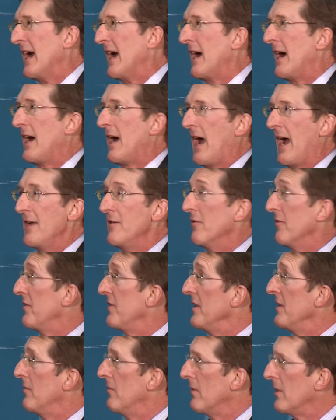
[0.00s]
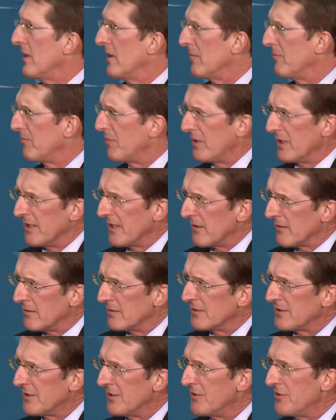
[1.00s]
I don't think we're in a
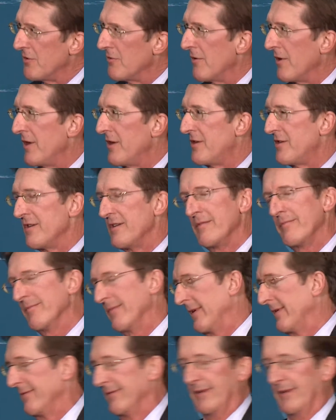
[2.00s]
political situation,